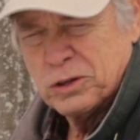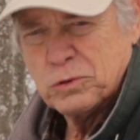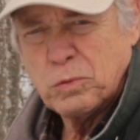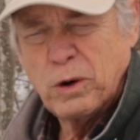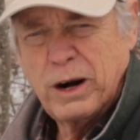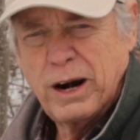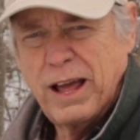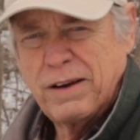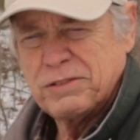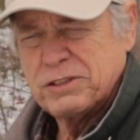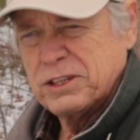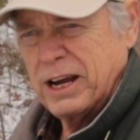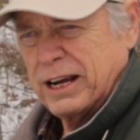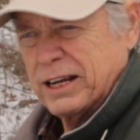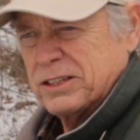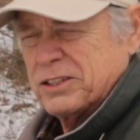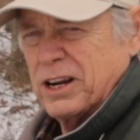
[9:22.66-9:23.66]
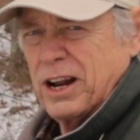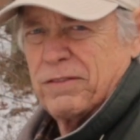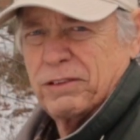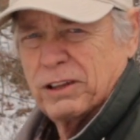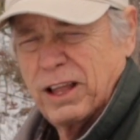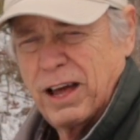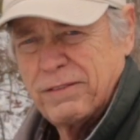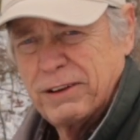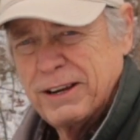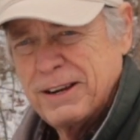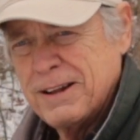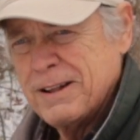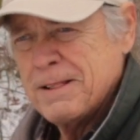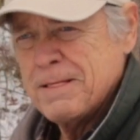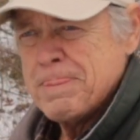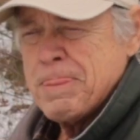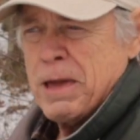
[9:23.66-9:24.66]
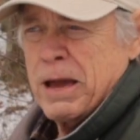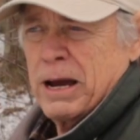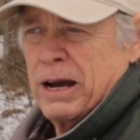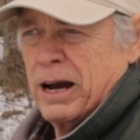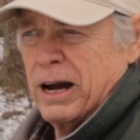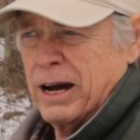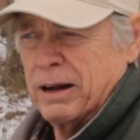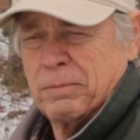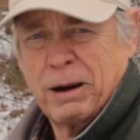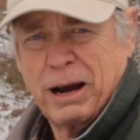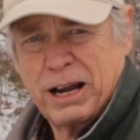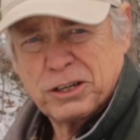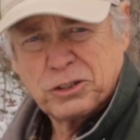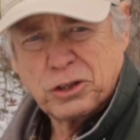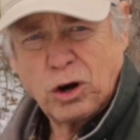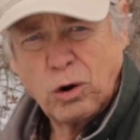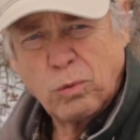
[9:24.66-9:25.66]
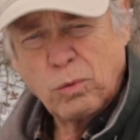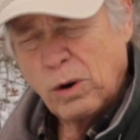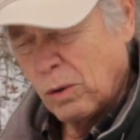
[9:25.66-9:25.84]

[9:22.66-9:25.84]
is 1.5 seconds at f11. ISO